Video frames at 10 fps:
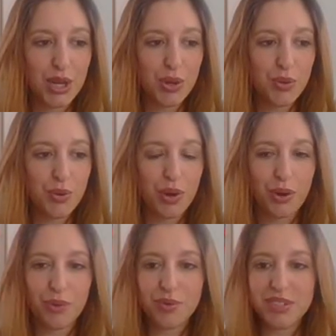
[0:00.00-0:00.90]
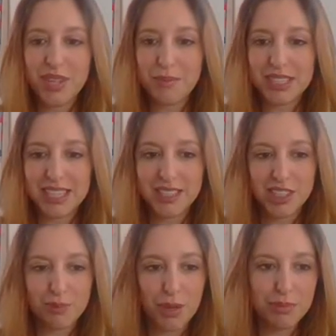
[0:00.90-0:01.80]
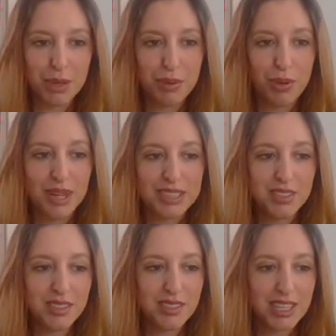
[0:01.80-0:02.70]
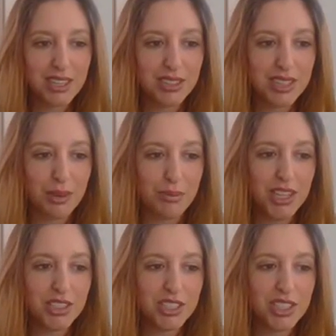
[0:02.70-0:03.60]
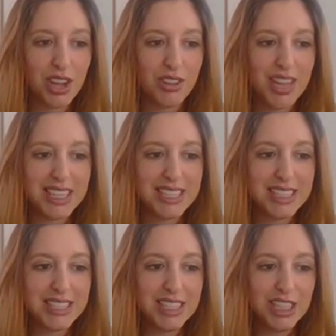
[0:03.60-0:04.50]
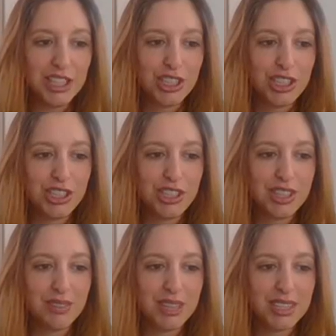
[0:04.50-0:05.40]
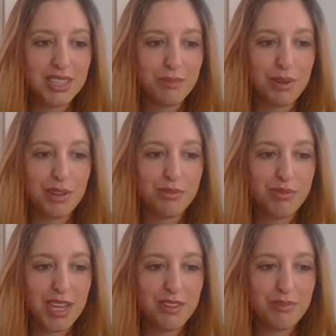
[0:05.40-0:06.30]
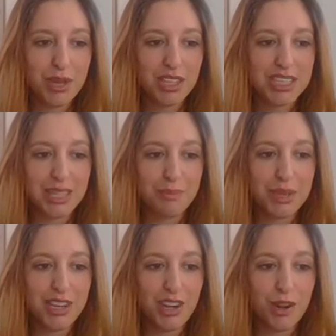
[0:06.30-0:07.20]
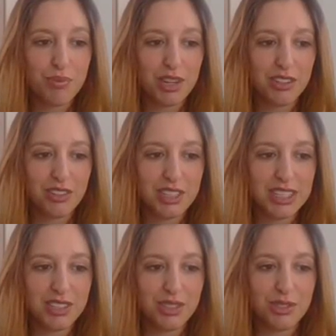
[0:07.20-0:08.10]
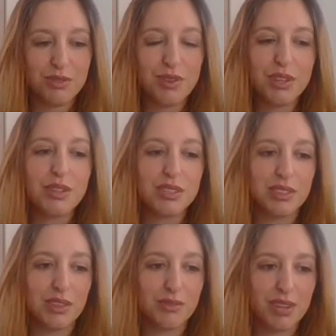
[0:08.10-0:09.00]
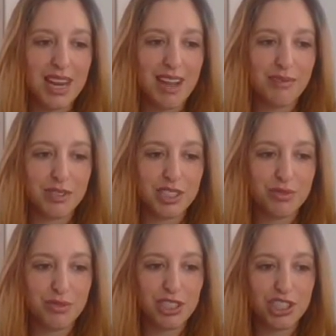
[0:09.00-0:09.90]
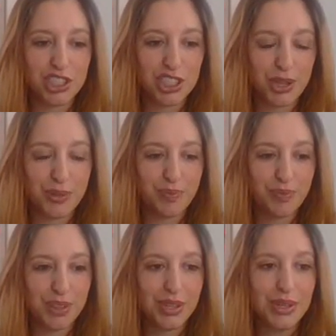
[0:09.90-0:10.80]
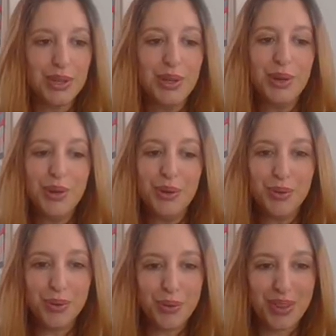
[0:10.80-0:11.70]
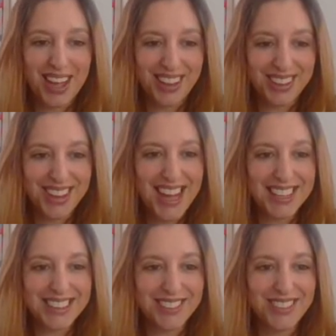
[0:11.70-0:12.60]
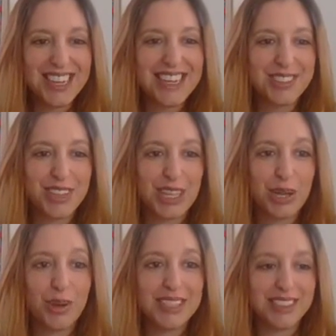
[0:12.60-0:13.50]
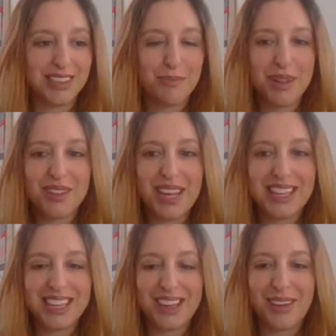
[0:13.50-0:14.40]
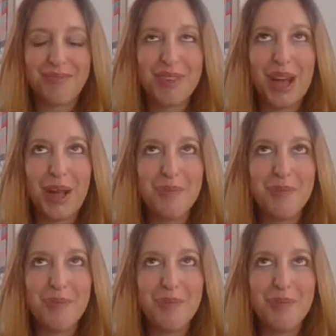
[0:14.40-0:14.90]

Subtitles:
So somebody has just popped up a question. Thank you so much. So that is, could you give an example of 5 marketing PR priorities you could focus on for an average Fringe show? Oh, now that is a really tricky question, but thank you.